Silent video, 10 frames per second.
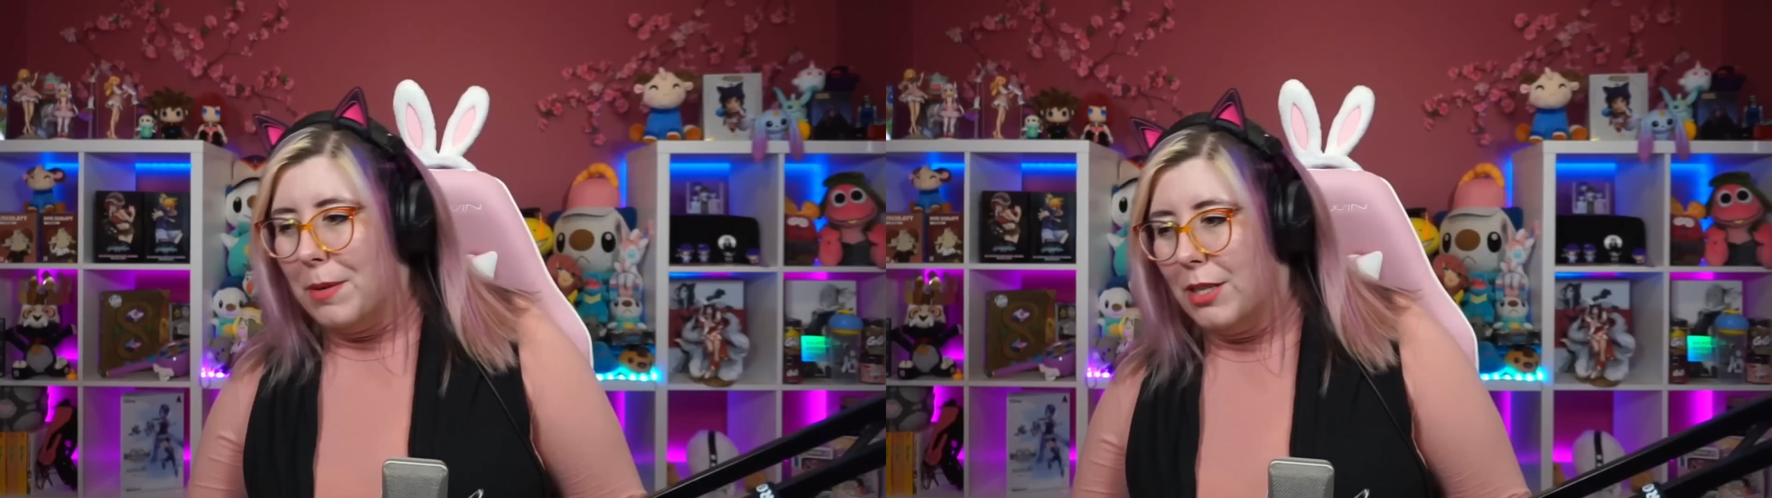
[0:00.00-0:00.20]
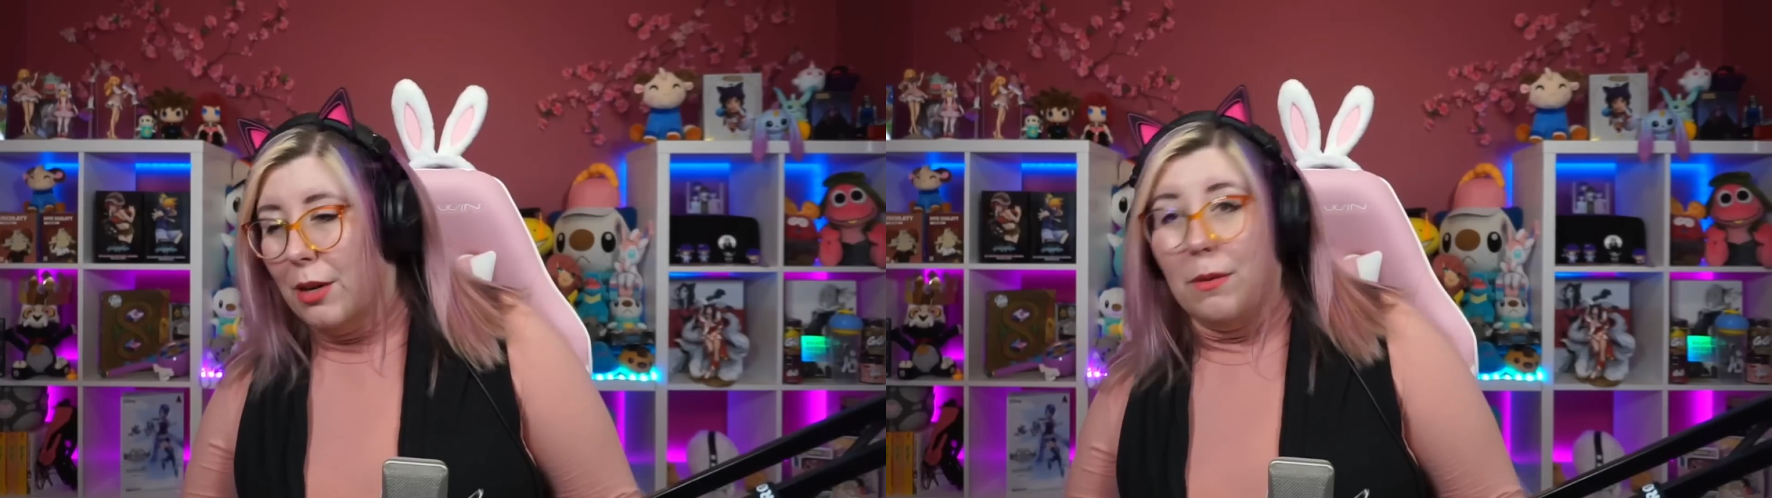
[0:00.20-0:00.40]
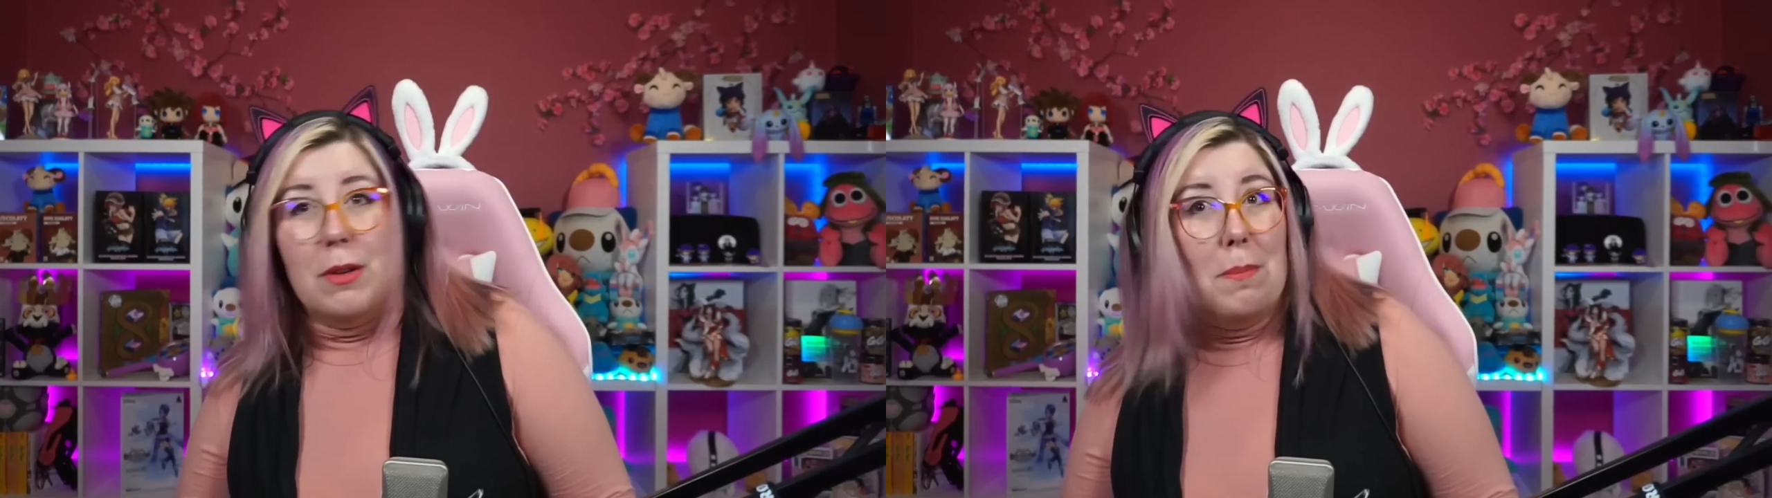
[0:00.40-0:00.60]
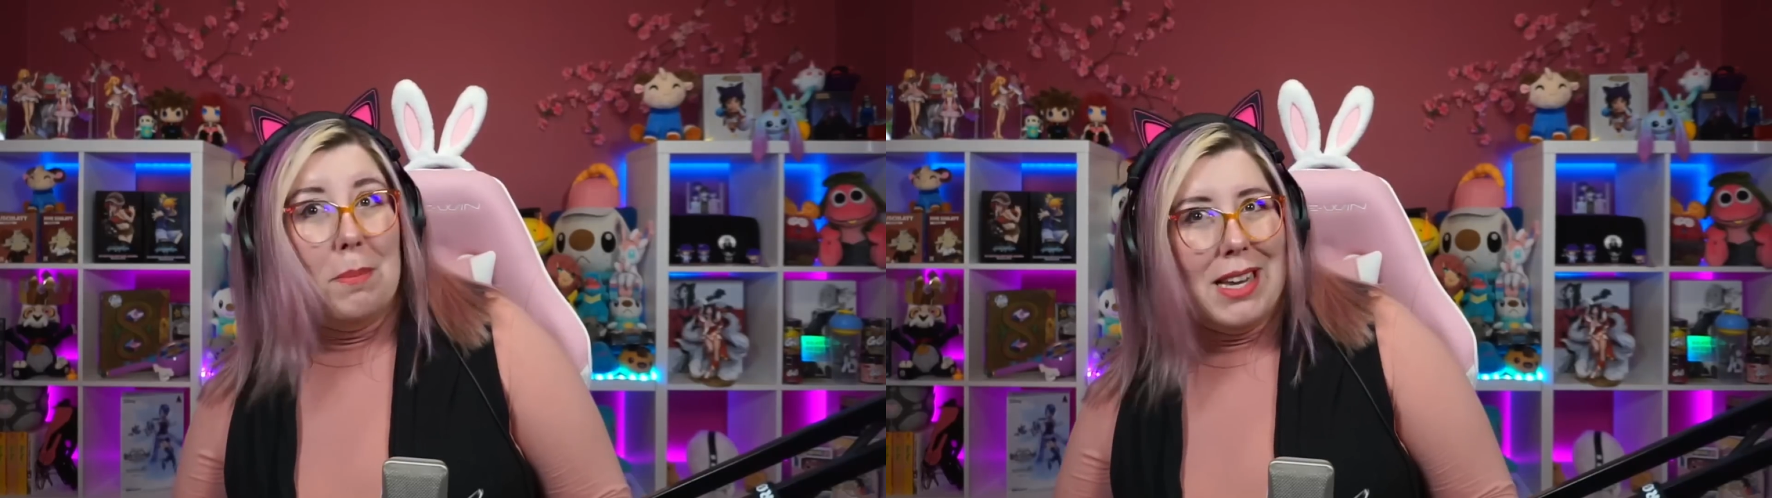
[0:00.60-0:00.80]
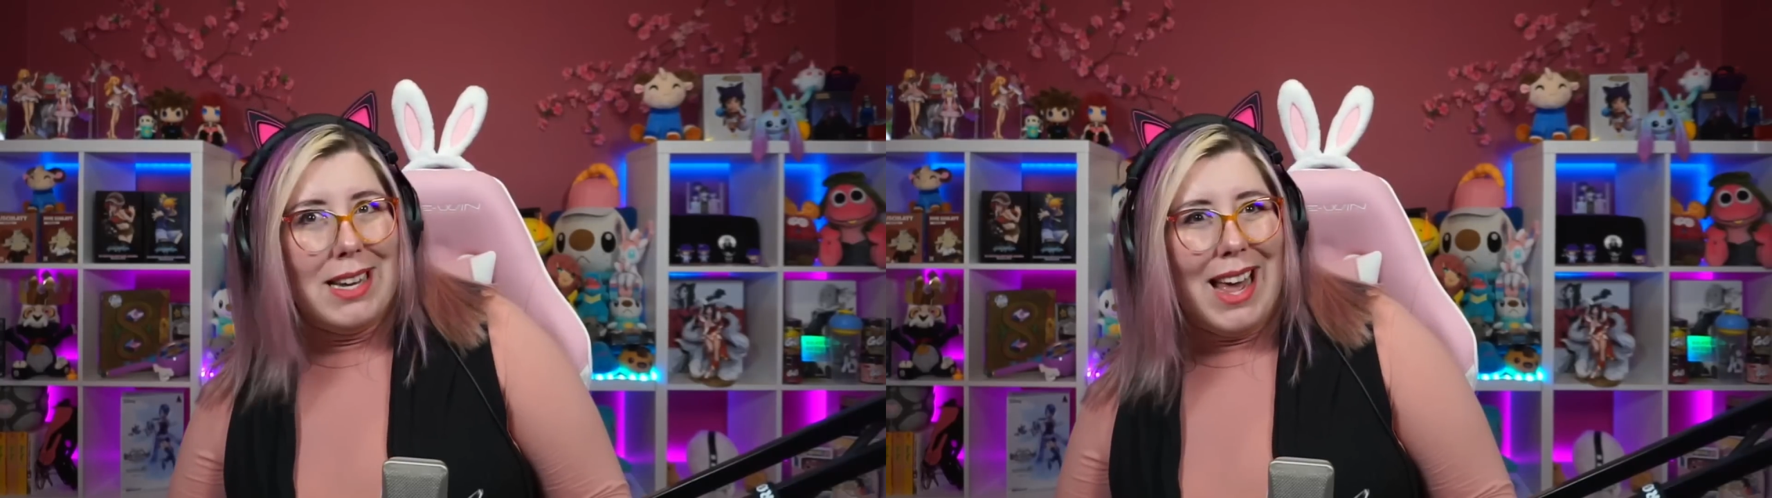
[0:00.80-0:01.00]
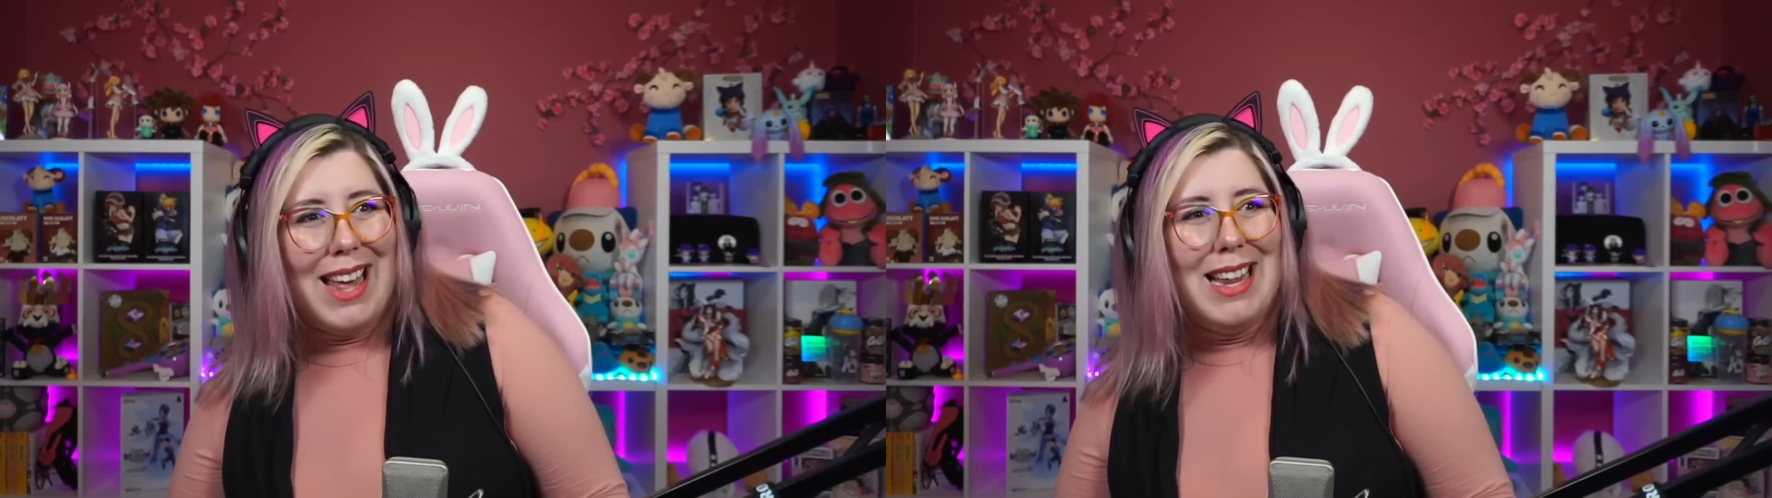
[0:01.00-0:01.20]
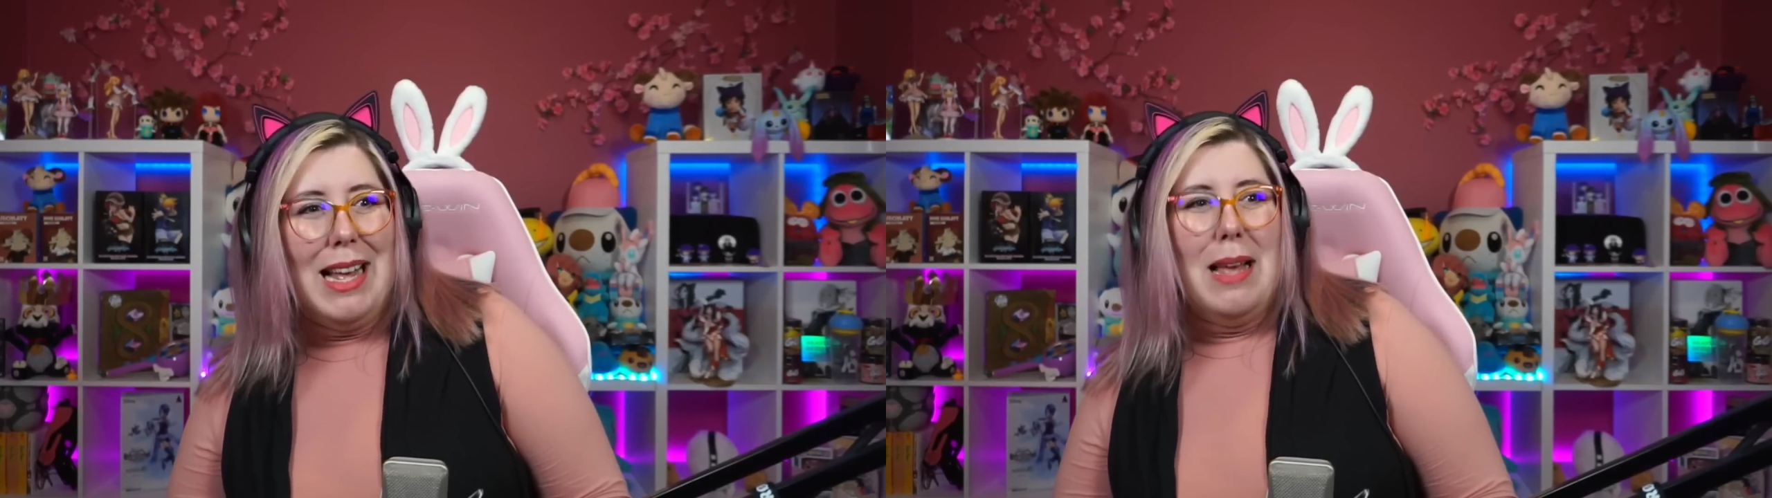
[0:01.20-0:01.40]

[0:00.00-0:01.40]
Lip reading: until we beat it,